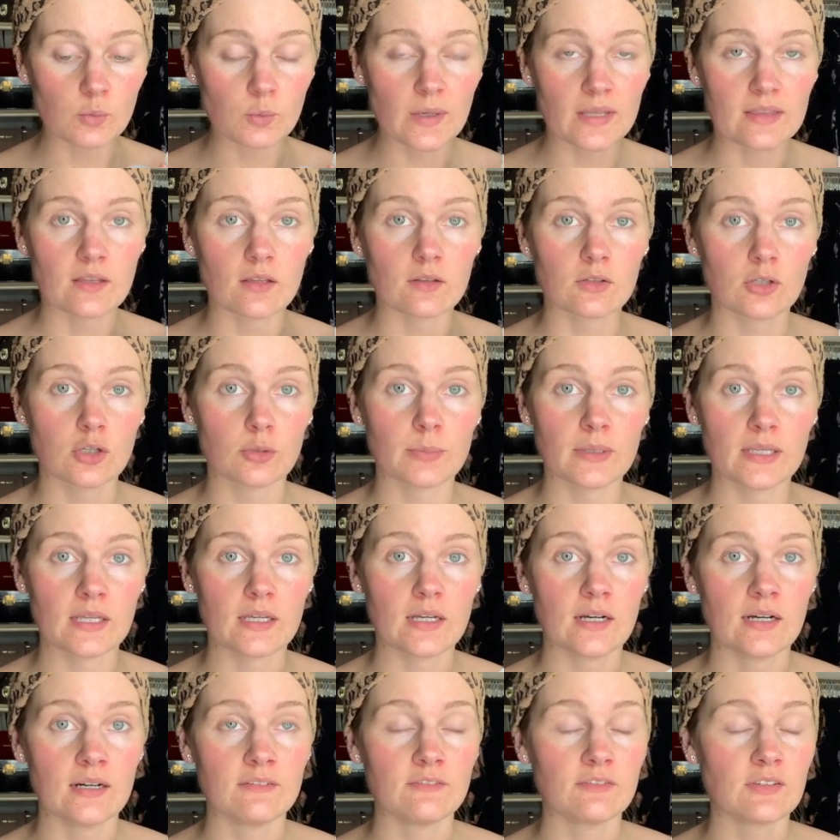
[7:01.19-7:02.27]
with a little bit
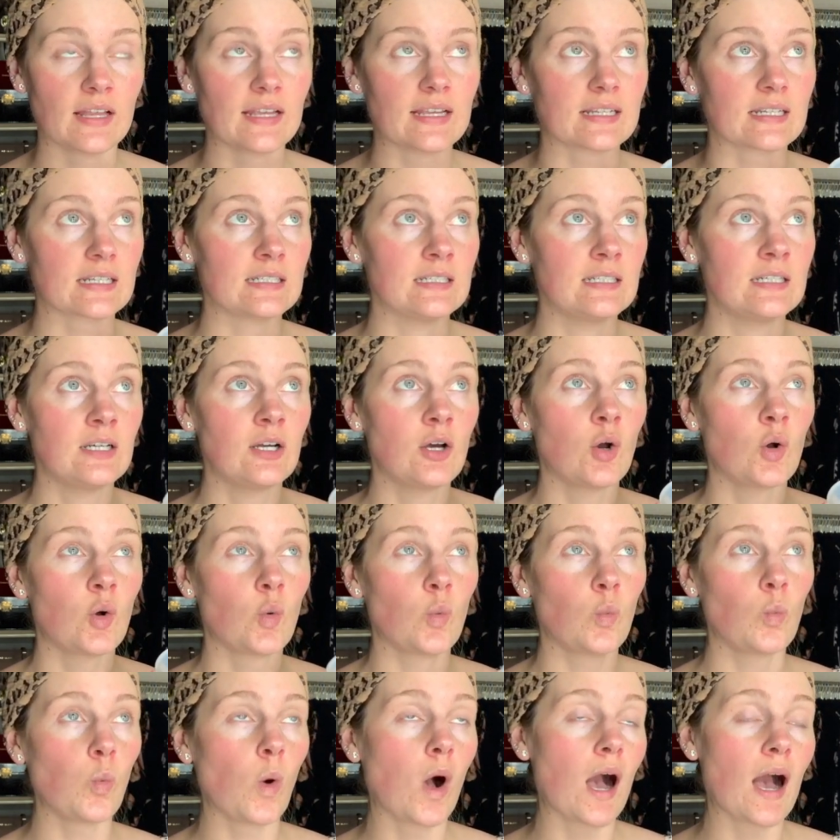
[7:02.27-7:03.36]
of like
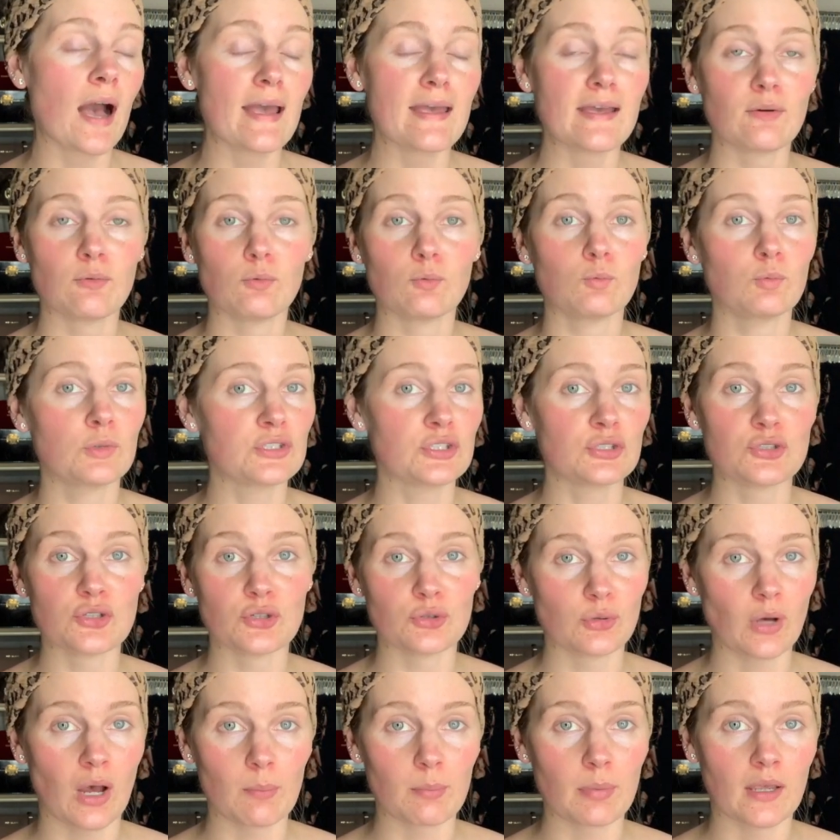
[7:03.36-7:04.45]
why would you
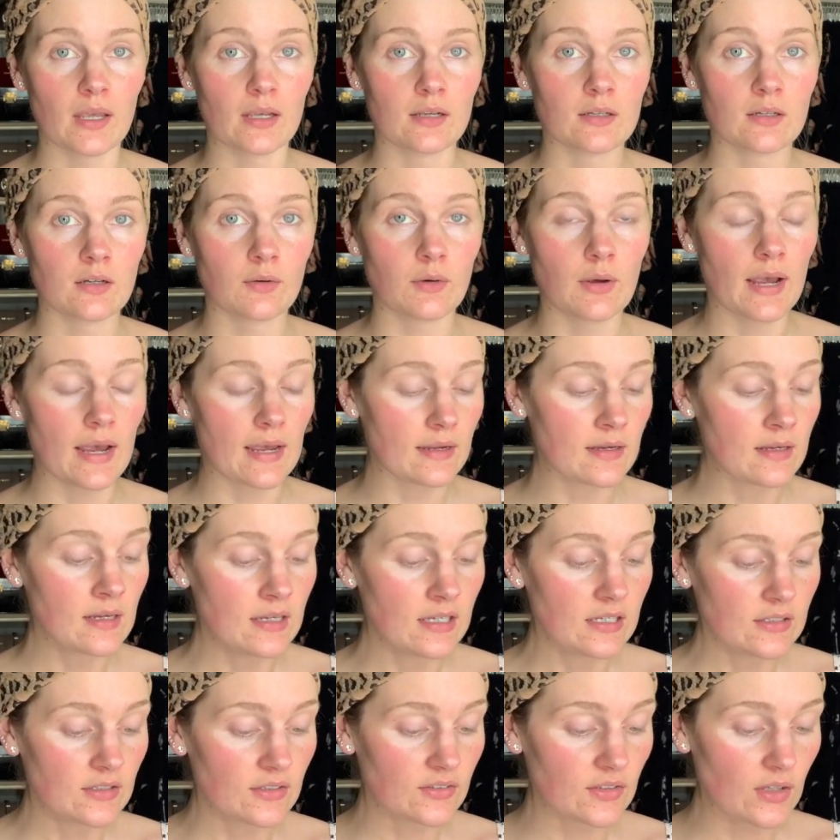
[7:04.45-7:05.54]
do cupping, okay?
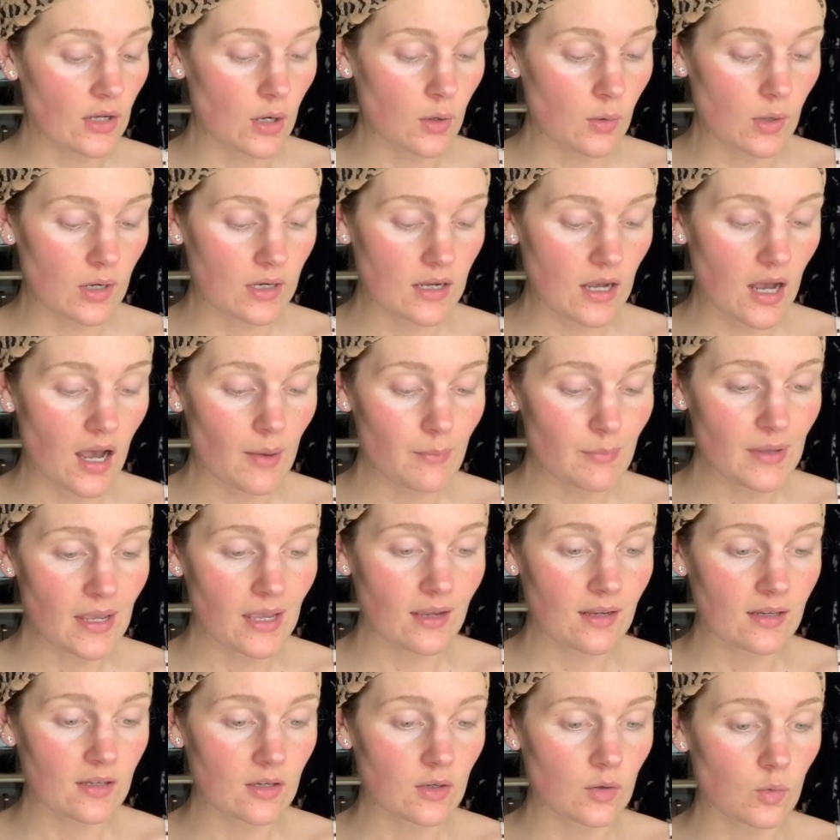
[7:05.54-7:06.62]
So
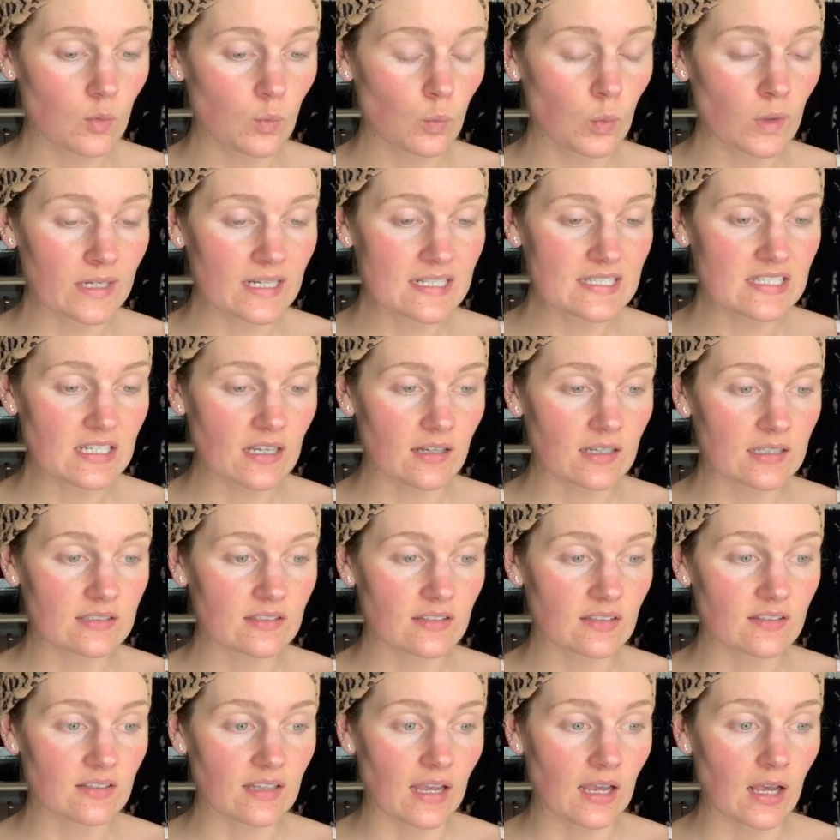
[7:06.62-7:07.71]
cupping, what it does
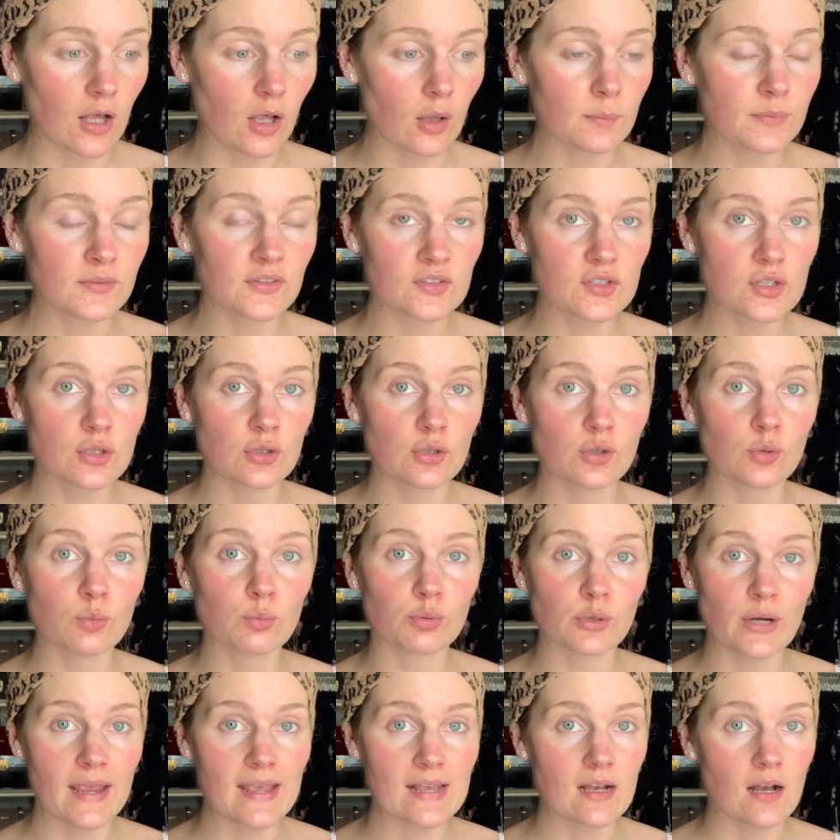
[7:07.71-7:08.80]
is it helps to
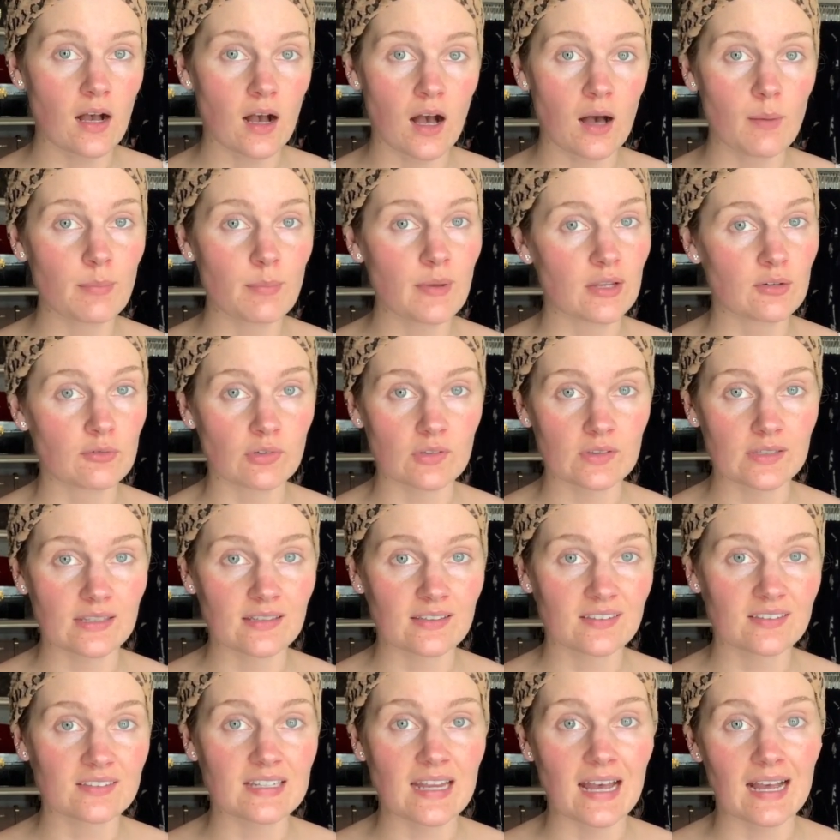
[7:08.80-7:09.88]
break up and
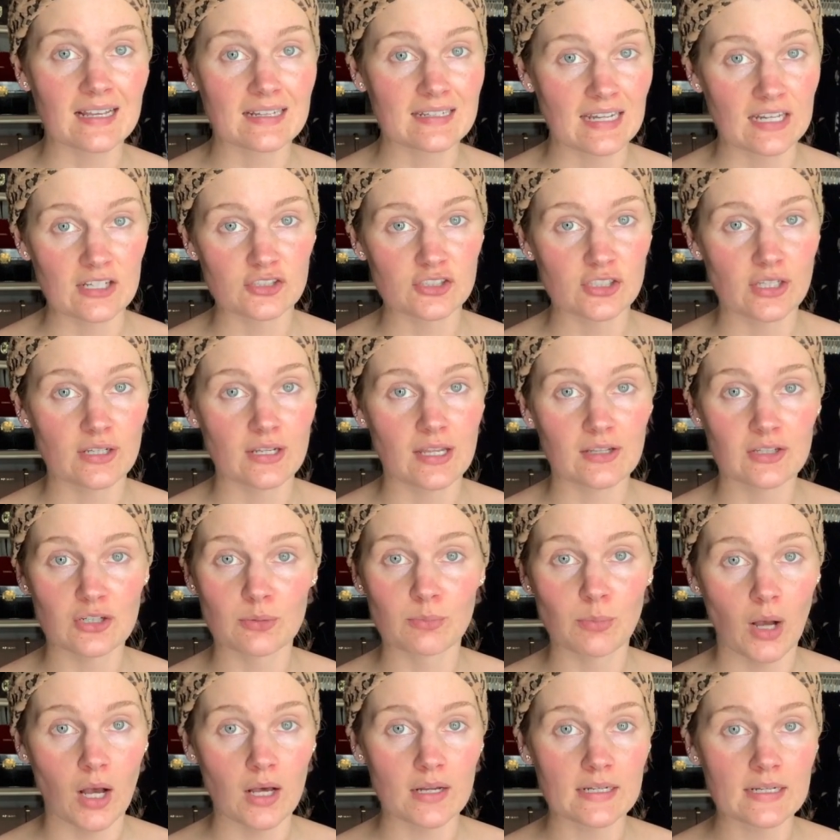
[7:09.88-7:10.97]
release stagnation in your
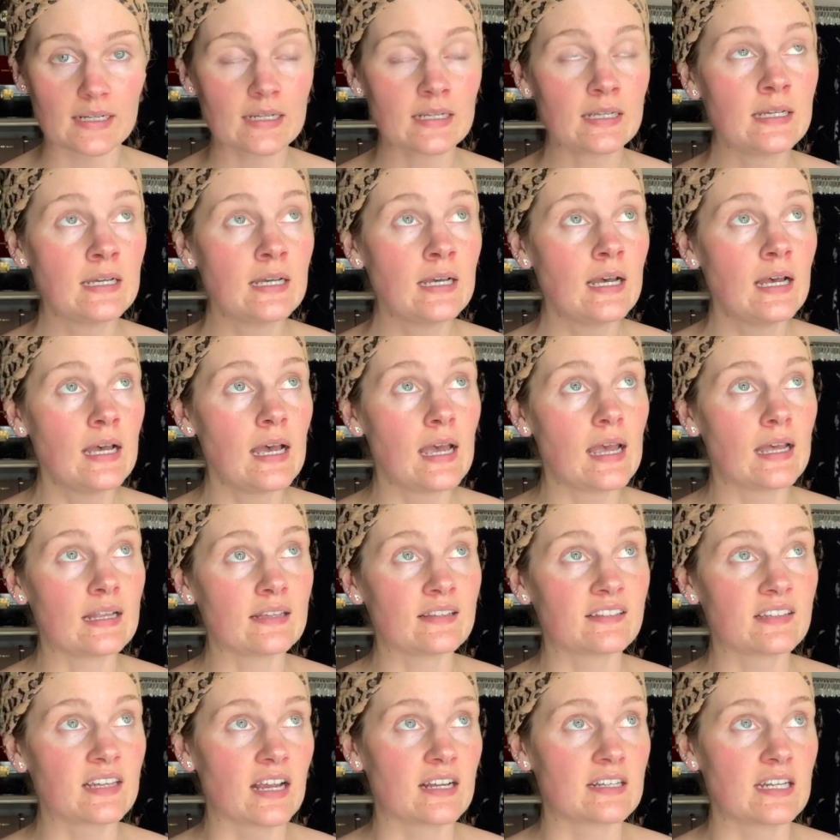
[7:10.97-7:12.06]
body. And
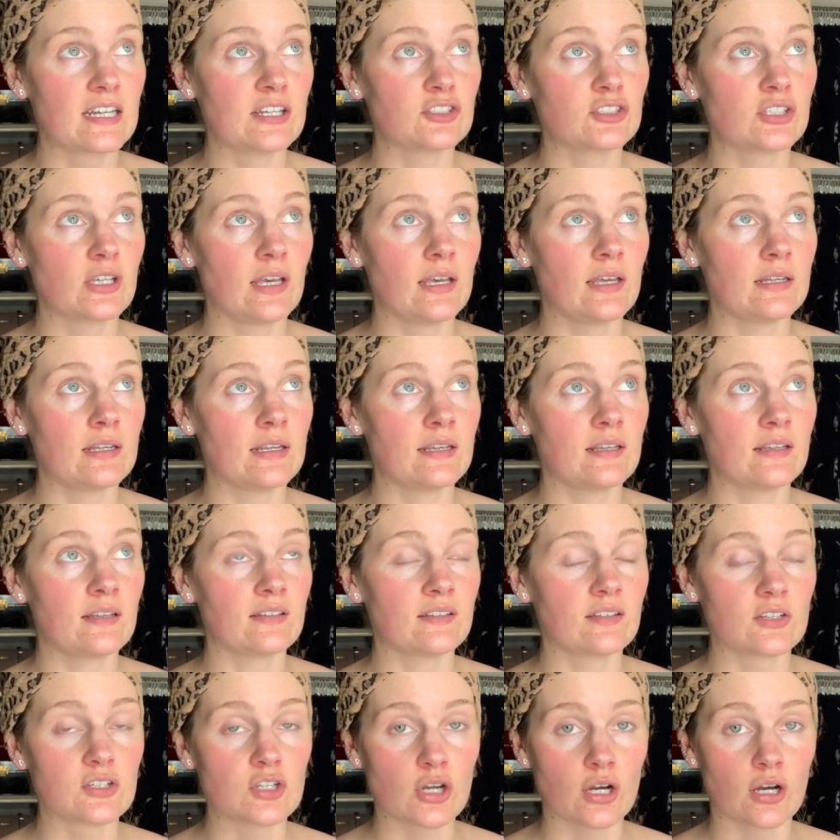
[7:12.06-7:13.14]
stagnation is
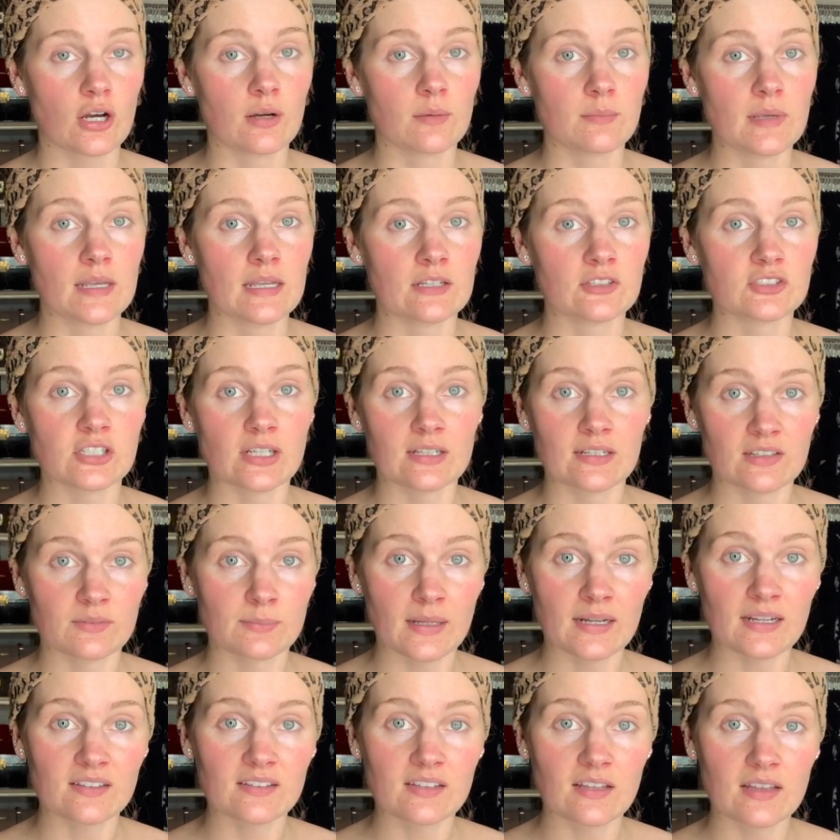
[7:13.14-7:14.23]
a term in Chinese
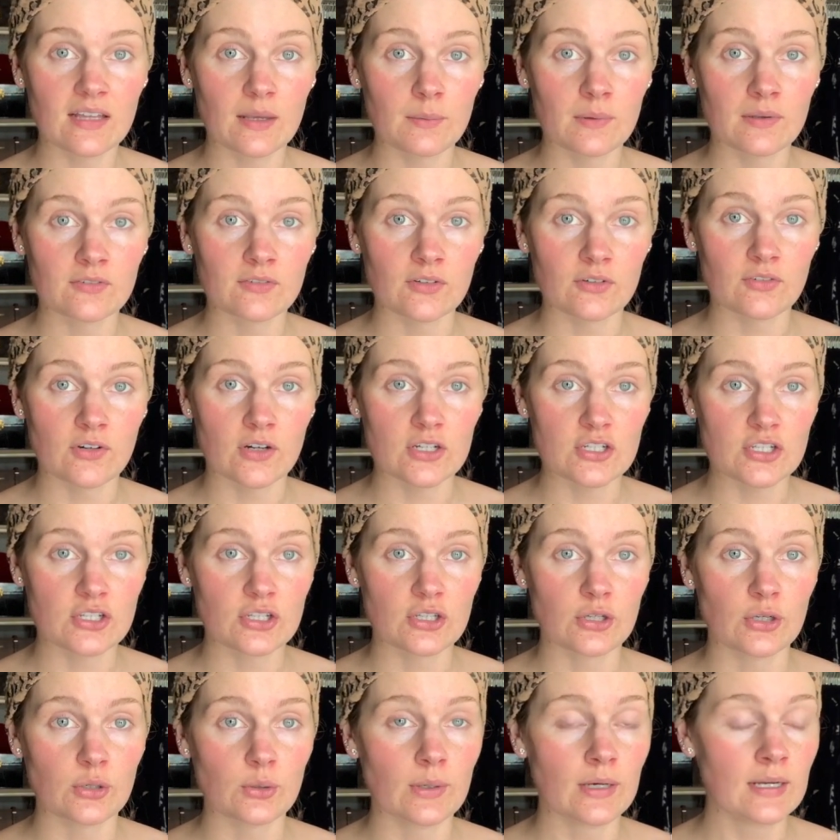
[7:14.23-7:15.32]
medicine that we refer
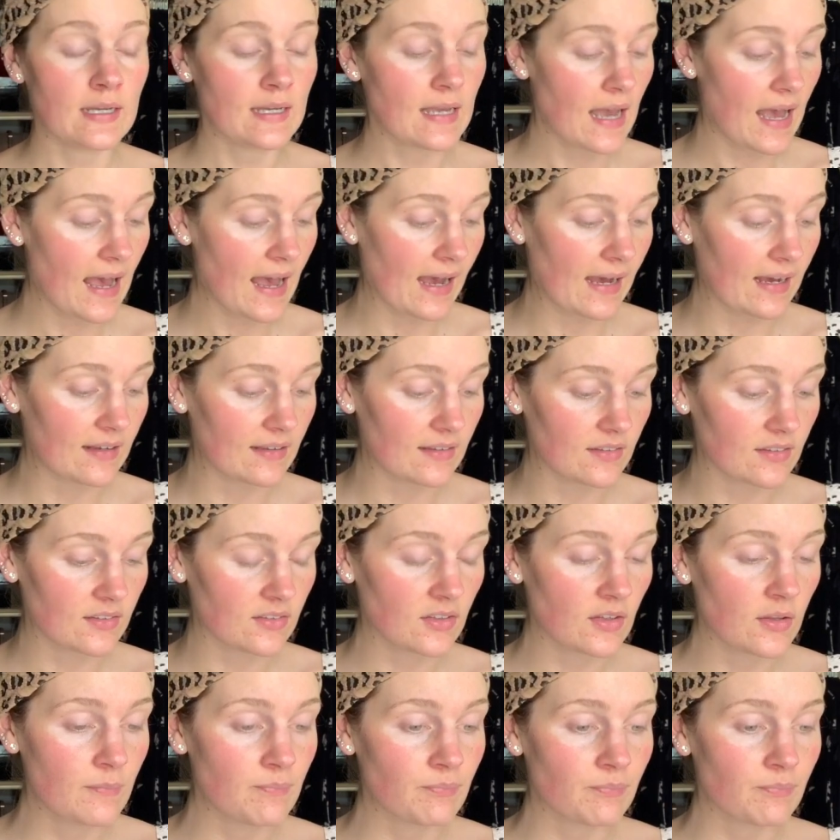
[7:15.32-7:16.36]
to as,